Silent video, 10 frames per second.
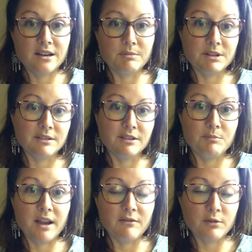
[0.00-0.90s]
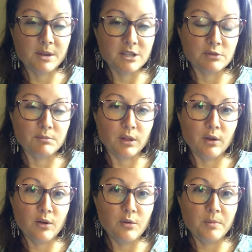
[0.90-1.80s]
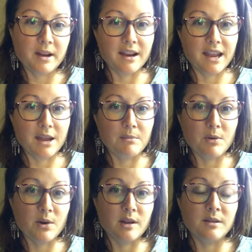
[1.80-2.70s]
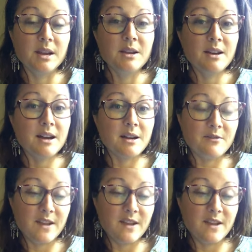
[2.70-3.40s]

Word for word: And I'm going to leave my information below, but I am on uh,